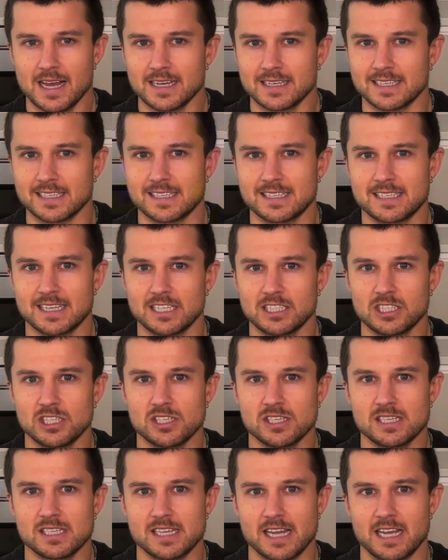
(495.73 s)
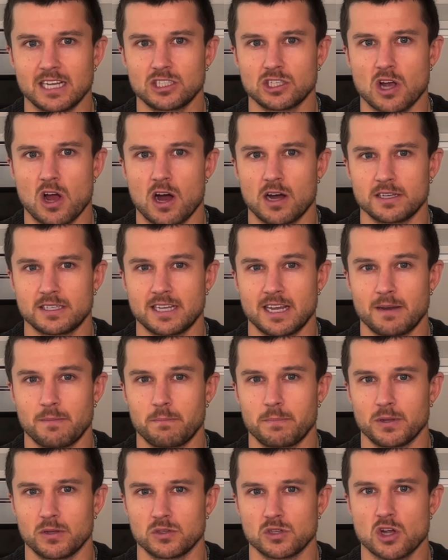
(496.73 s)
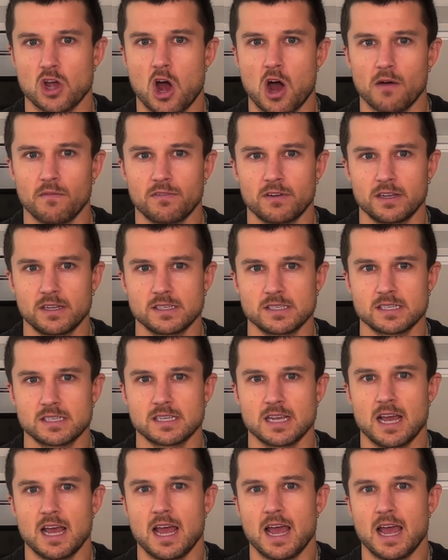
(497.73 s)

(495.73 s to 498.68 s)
Decision stage content builds confidence,